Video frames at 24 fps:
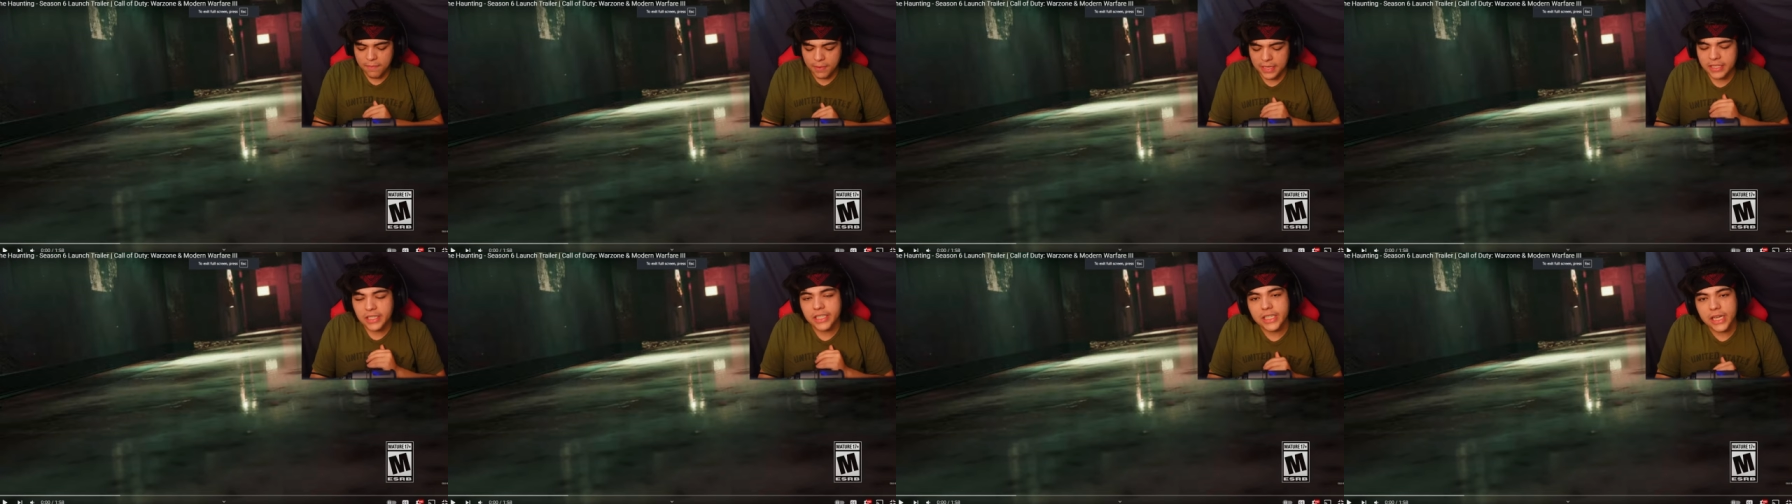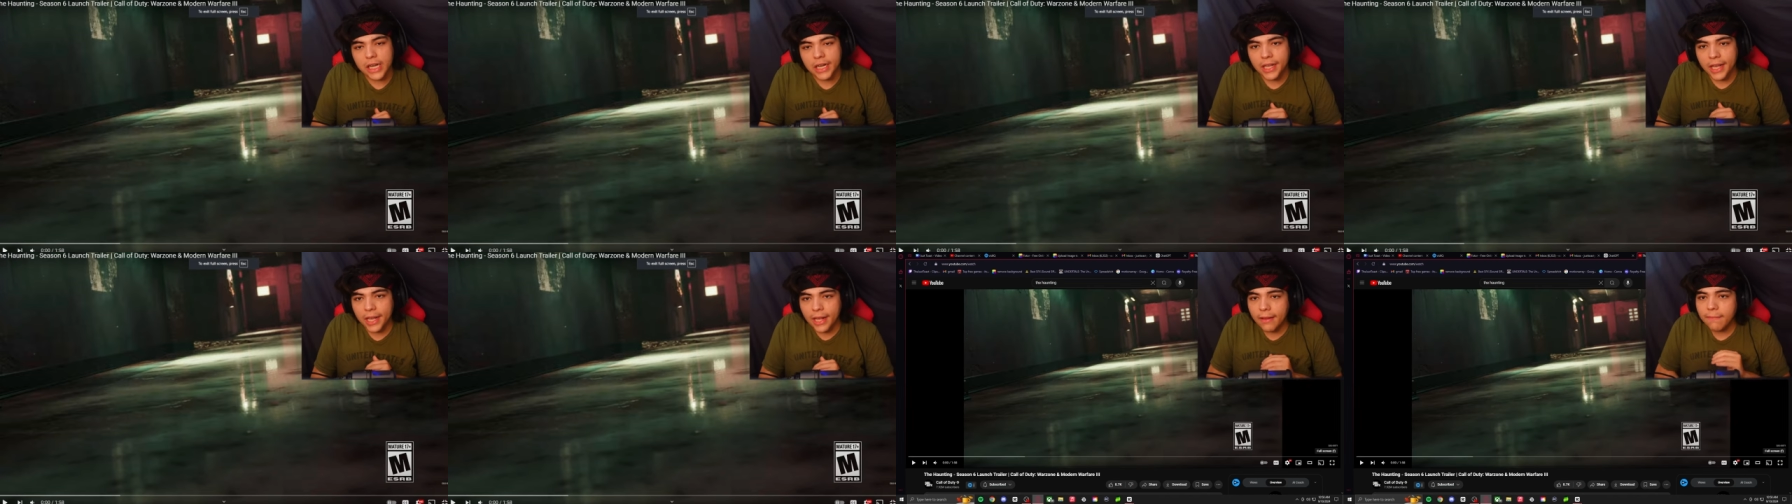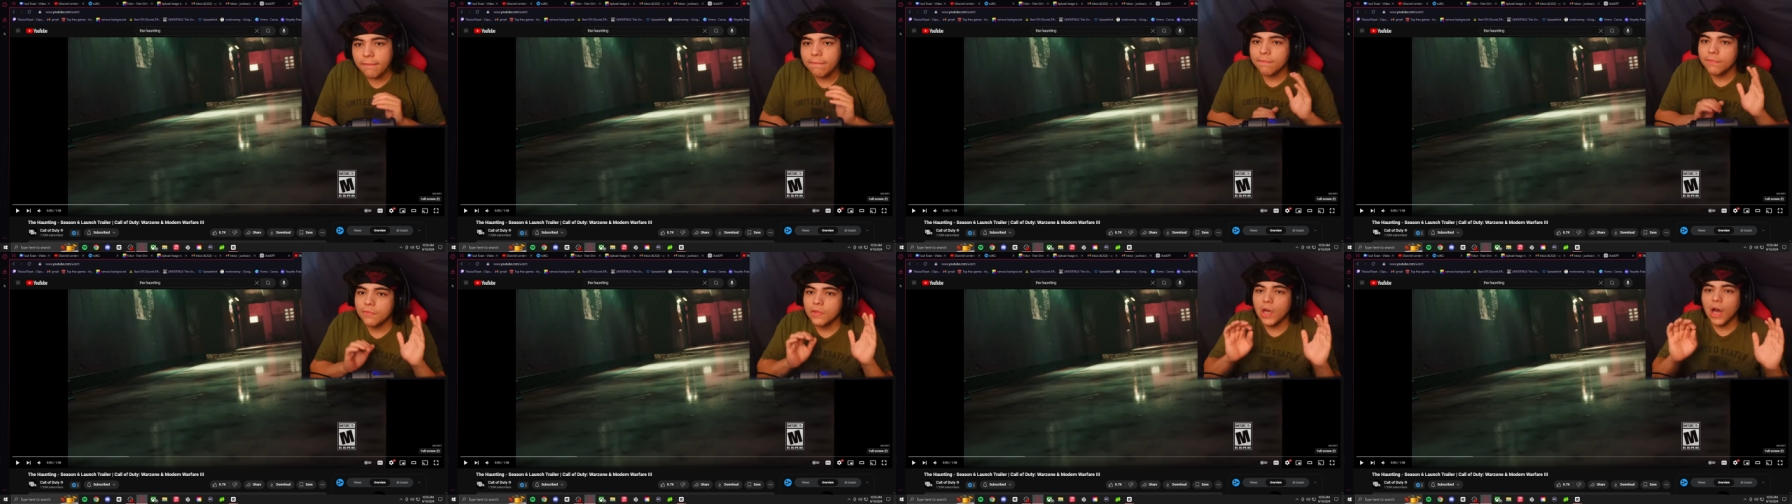been sucking,
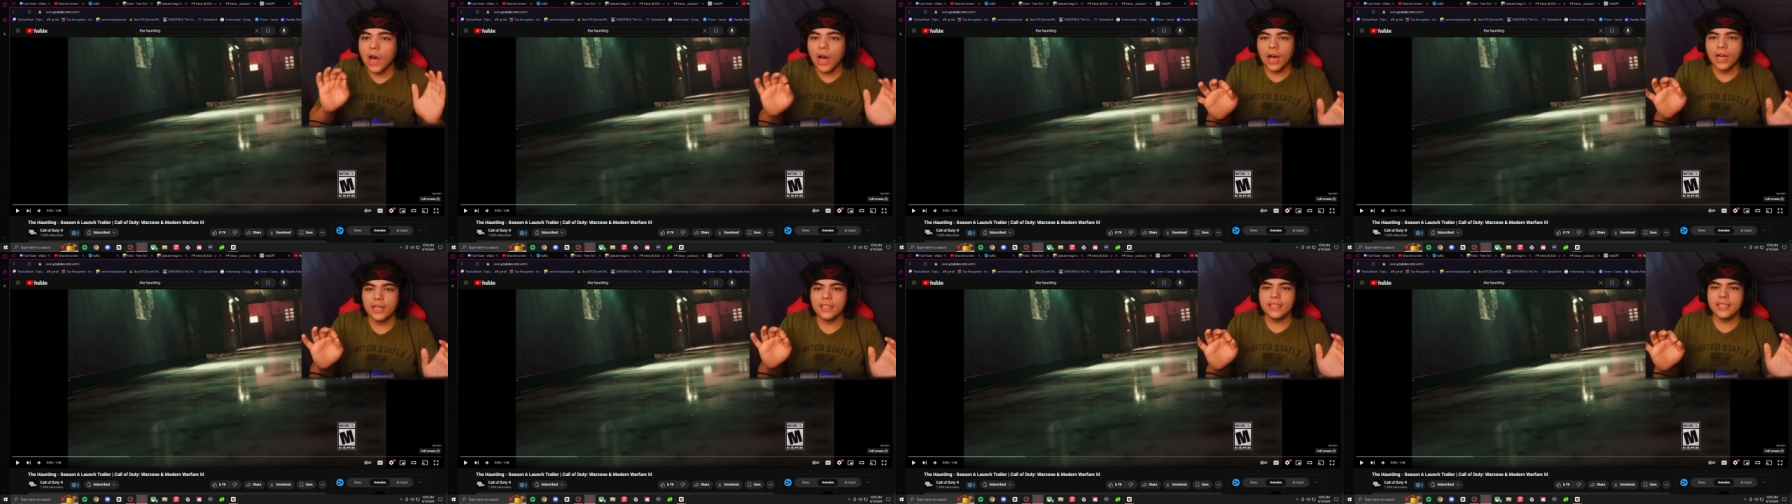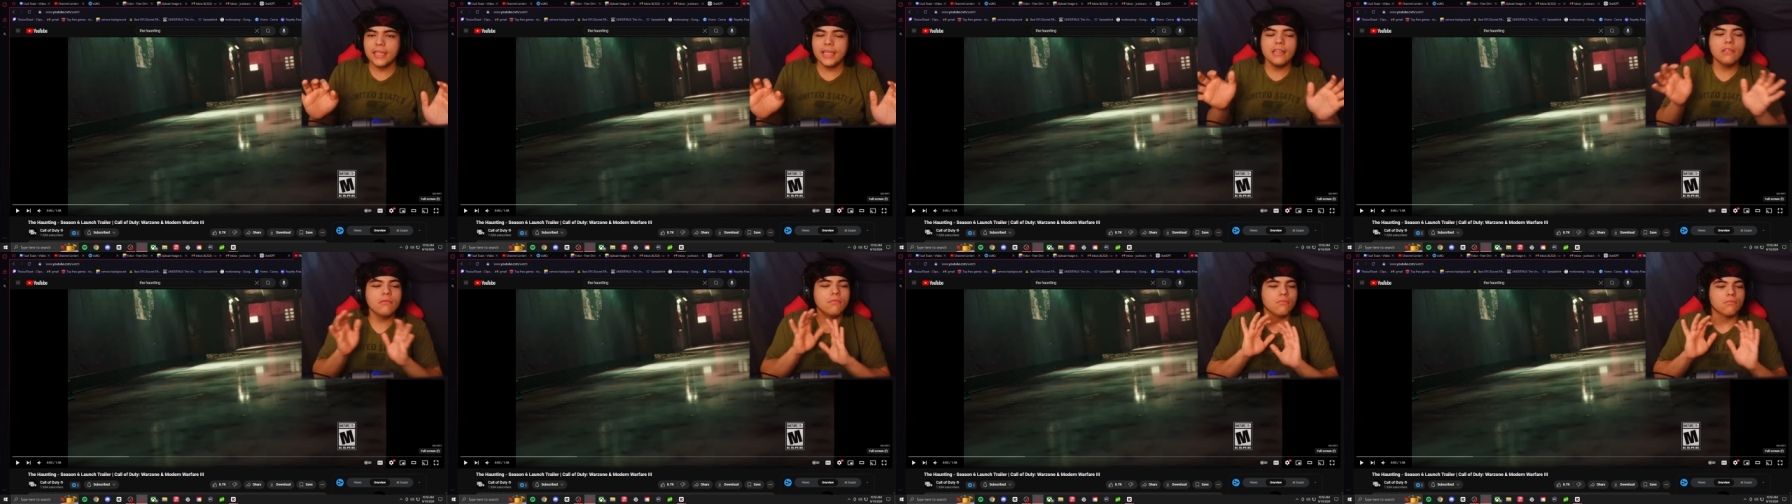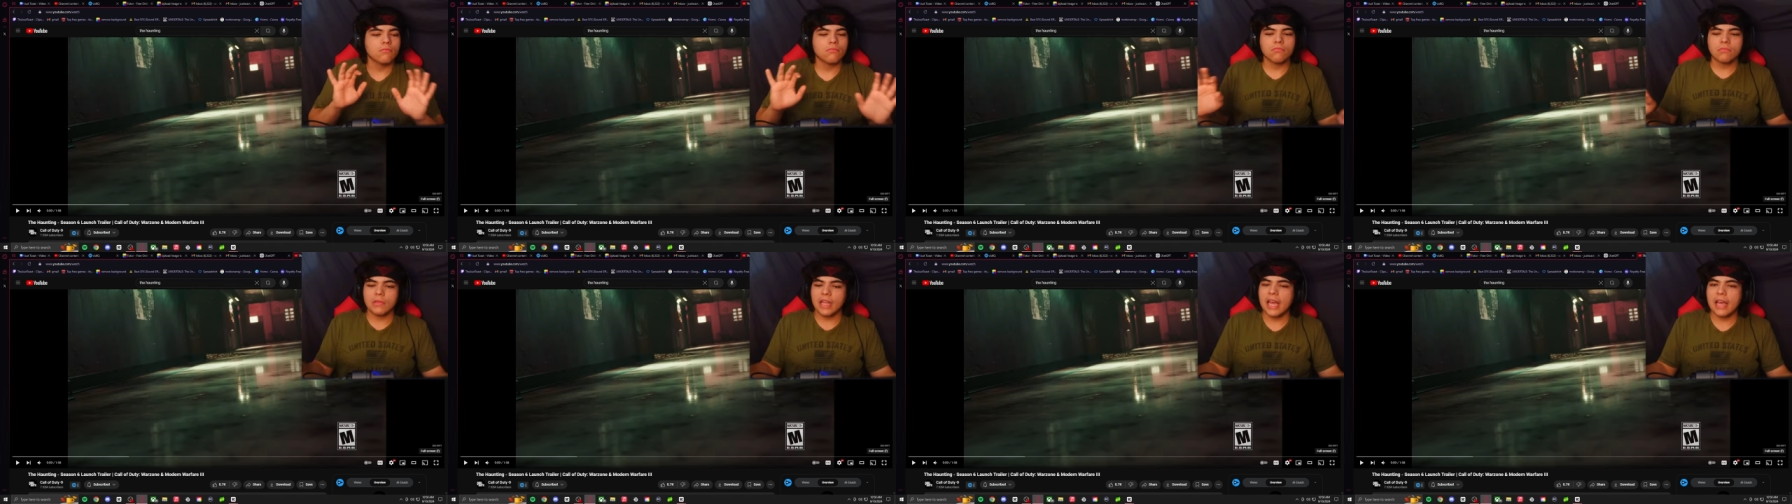The Haunting
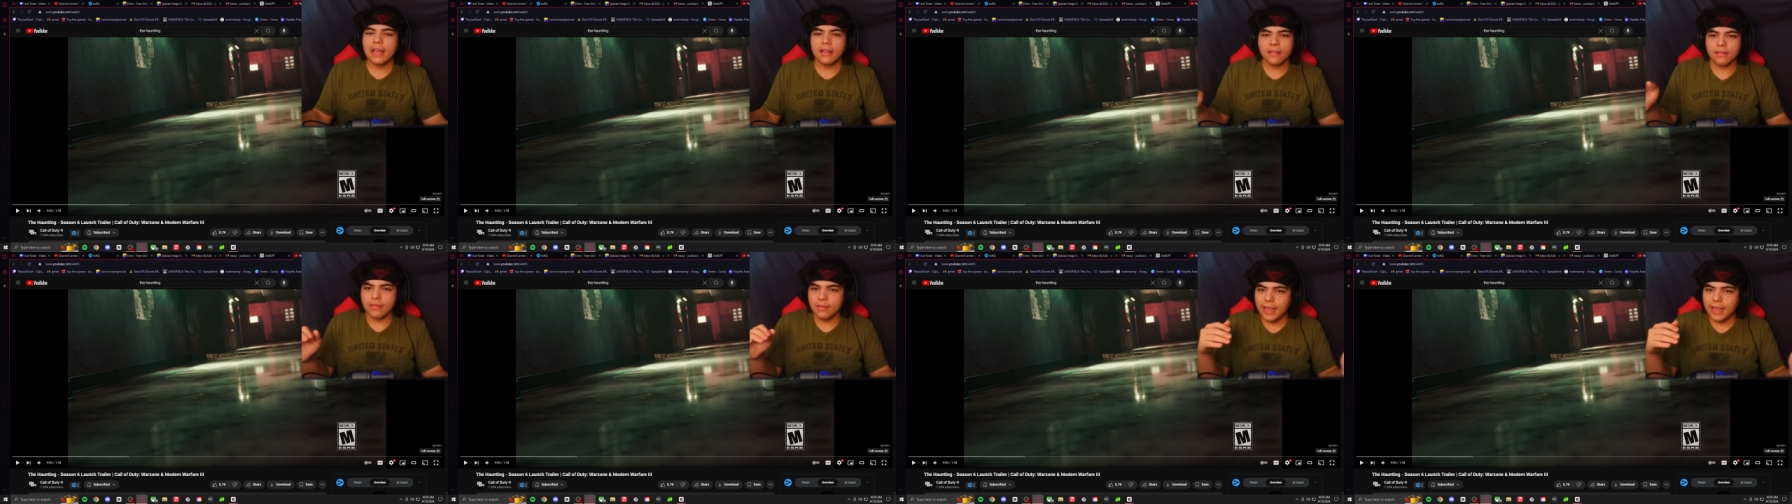eh,